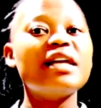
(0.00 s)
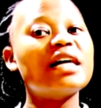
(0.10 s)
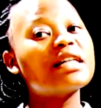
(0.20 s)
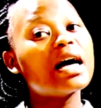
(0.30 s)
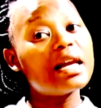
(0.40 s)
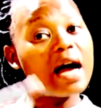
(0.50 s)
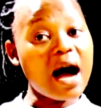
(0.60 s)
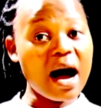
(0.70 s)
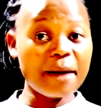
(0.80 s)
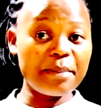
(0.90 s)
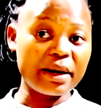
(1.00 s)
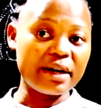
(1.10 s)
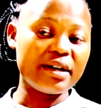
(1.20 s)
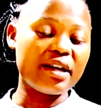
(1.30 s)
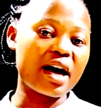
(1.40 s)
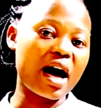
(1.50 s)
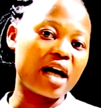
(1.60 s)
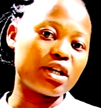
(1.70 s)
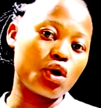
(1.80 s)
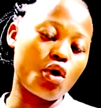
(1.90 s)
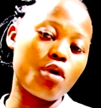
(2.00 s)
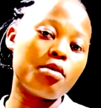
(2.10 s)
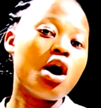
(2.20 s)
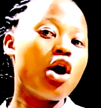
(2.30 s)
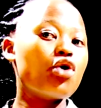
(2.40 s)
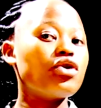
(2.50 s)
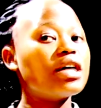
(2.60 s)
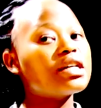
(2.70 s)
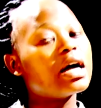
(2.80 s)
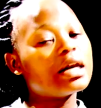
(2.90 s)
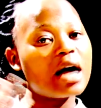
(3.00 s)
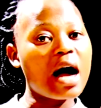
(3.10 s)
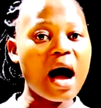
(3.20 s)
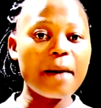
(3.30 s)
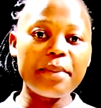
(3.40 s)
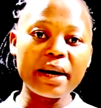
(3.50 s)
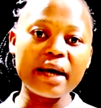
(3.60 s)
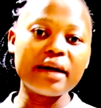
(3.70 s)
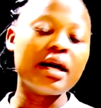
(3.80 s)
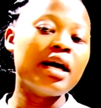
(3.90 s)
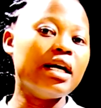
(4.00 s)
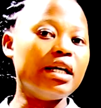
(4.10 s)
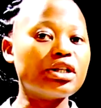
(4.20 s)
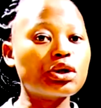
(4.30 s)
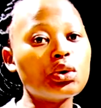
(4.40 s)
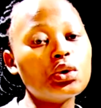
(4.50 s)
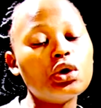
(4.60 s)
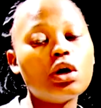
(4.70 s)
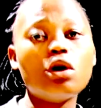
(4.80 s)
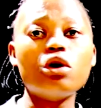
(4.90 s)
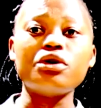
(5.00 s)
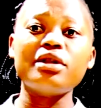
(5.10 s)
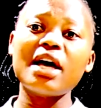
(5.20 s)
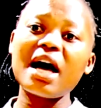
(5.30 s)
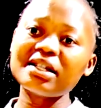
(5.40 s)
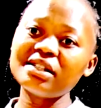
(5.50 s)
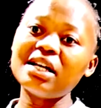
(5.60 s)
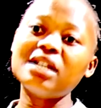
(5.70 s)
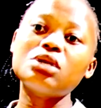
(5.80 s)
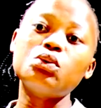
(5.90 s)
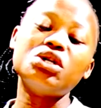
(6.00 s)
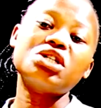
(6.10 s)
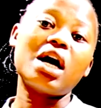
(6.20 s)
that can happen there at home or that can happen in school, or the accidents which